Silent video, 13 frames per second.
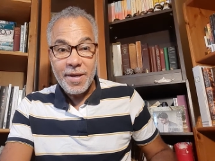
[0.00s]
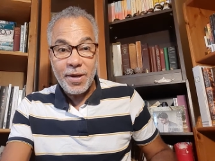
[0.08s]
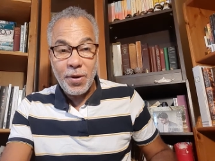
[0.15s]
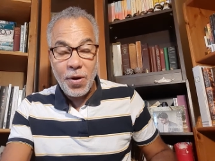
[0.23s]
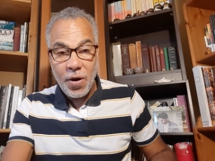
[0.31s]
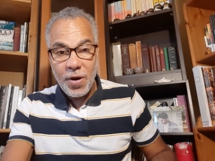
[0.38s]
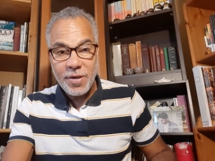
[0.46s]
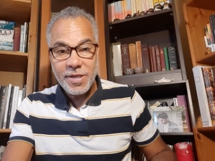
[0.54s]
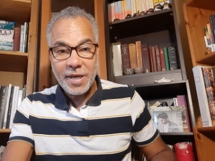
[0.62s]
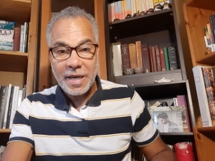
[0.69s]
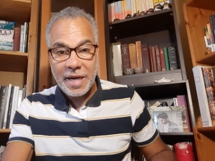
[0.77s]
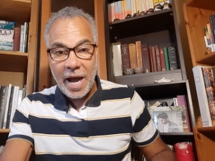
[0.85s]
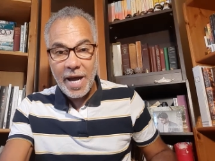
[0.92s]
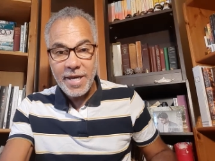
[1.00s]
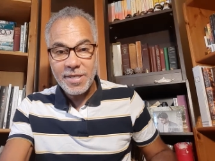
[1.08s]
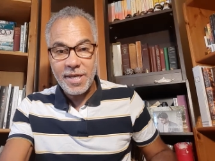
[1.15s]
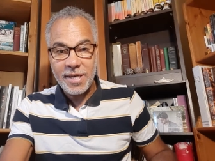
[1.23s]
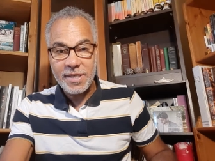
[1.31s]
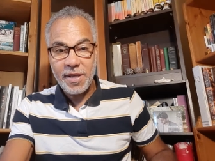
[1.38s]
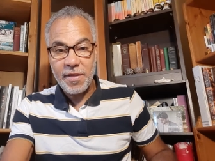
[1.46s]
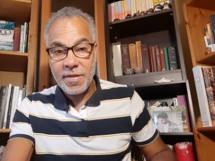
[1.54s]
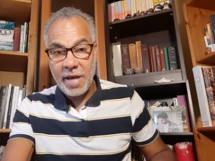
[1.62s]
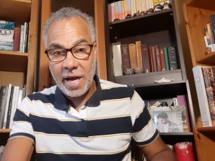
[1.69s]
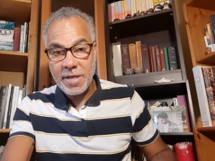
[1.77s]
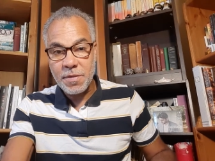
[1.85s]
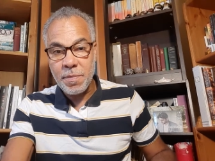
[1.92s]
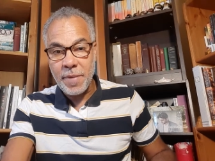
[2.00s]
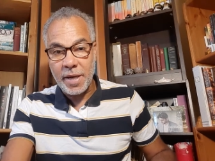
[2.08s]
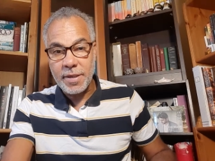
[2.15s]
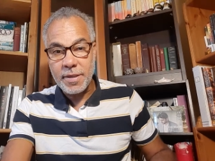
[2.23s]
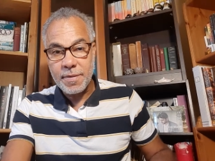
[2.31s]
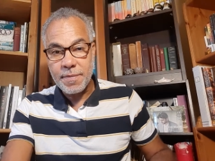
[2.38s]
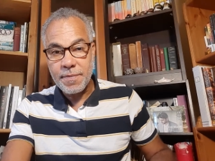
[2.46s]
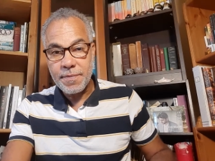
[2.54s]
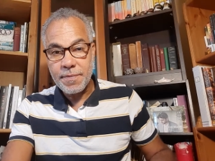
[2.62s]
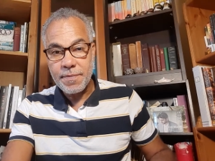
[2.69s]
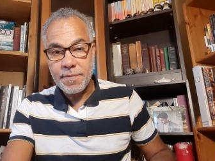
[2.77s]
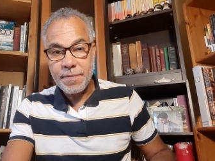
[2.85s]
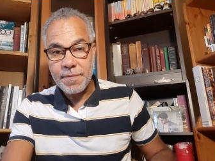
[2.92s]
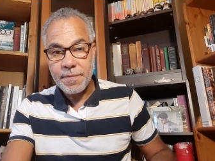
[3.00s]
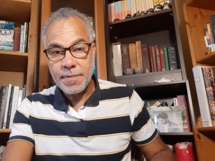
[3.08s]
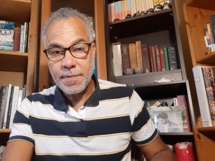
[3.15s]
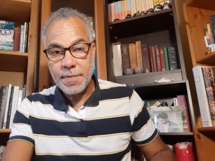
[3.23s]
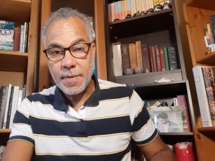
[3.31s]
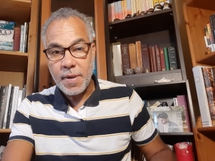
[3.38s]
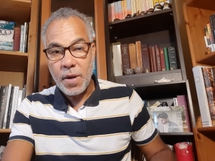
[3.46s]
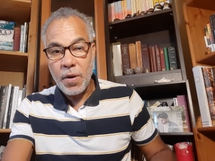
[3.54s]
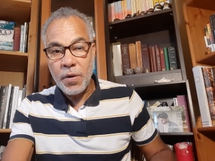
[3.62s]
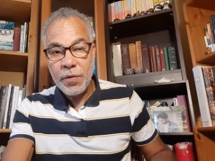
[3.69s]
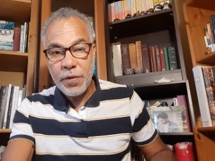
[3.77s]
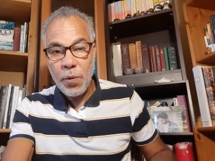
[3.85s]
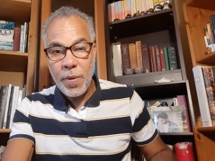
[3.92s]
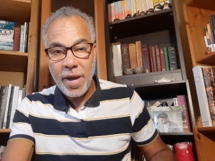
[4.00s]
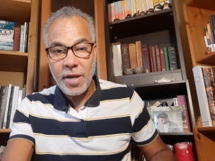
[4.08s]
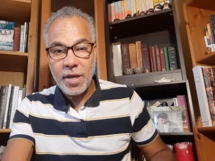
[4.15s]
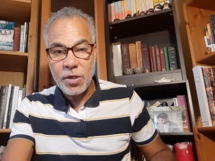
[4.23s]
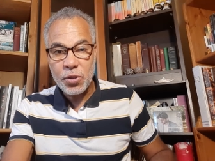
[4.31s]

God guided that man on the way he